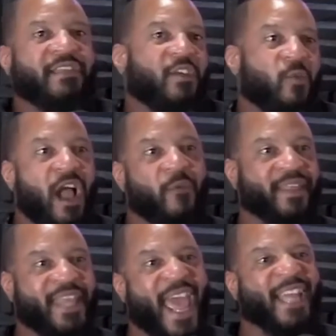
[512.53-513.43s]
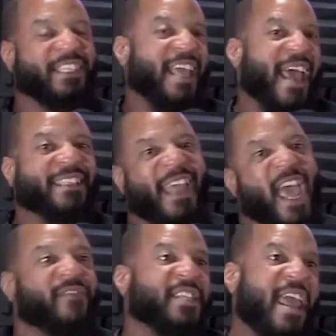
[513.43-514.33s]
nothing wrong with that. She has to
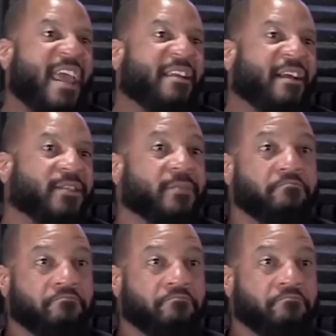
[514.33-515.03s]
have standards.